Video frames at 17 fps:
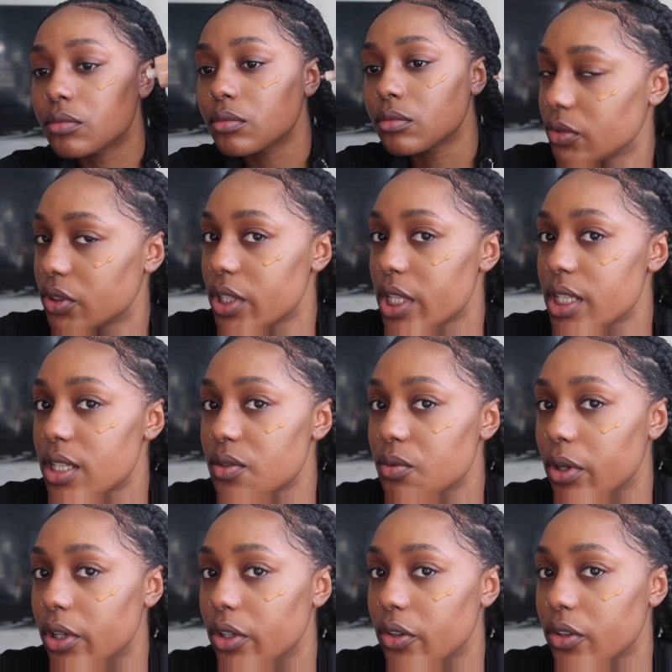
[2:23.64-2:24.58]
So this is
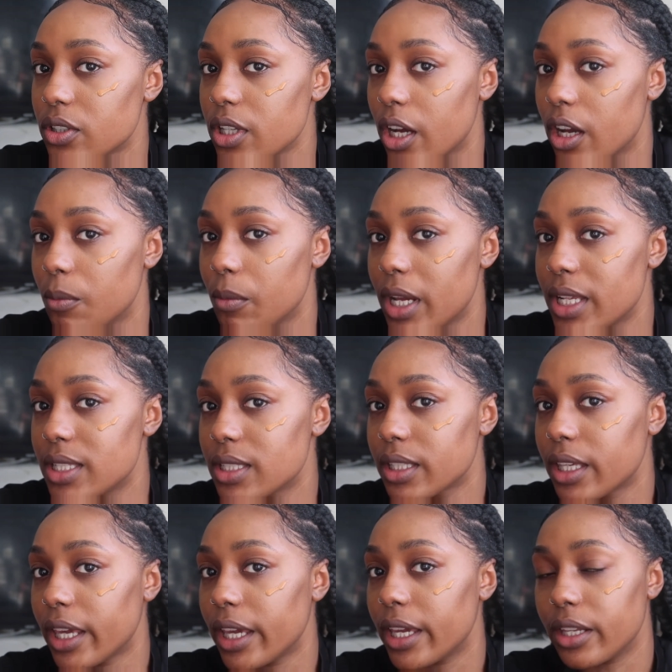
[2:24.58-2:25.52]
what it looks like on my
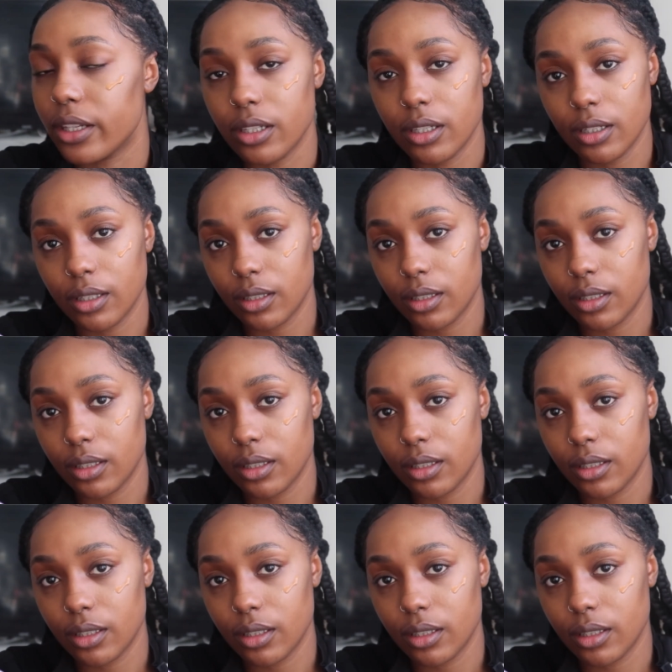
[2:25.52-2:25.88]
skin.